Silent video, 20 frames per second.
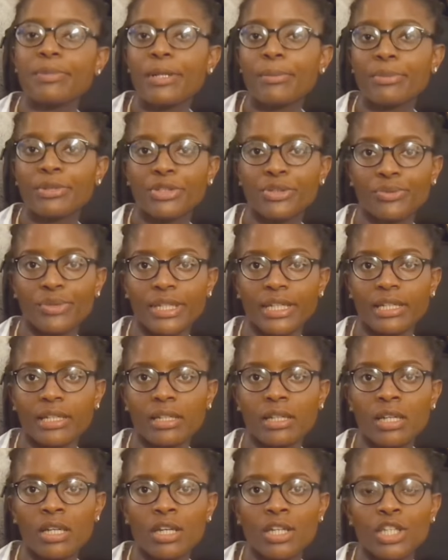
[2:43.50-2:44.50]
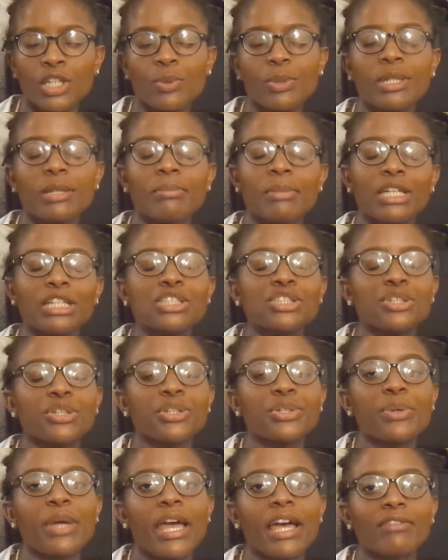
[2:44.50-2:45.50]
Tip number 3, you want to make sure
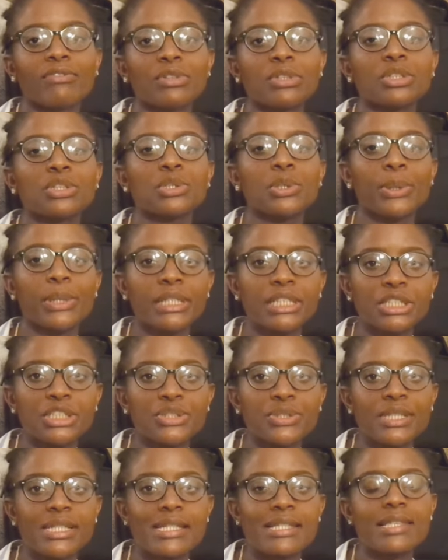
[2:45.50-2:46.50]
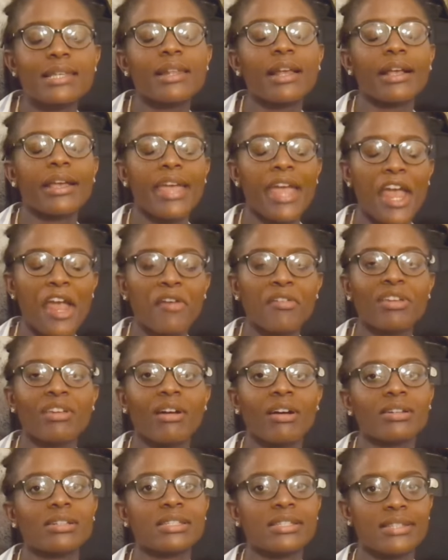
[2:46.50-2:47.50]
you have your toiletries in a
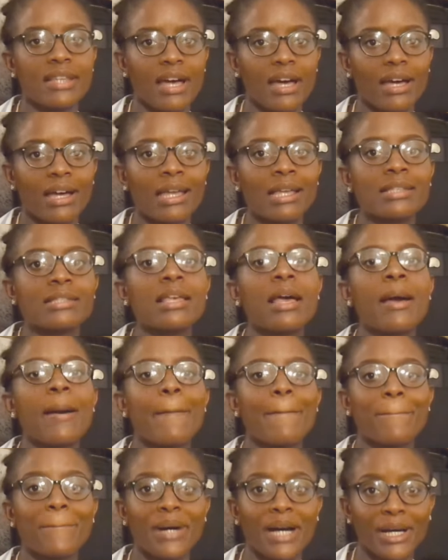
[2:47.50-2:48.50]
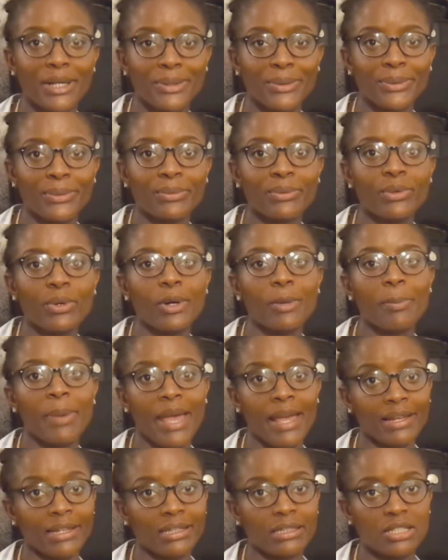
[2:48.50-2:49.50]
carry-on size bottle or
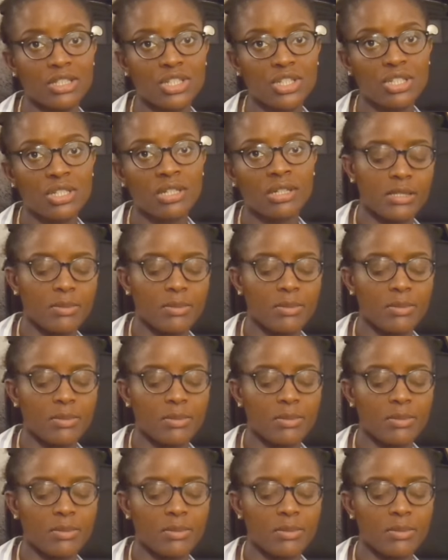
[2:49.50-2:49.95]
package.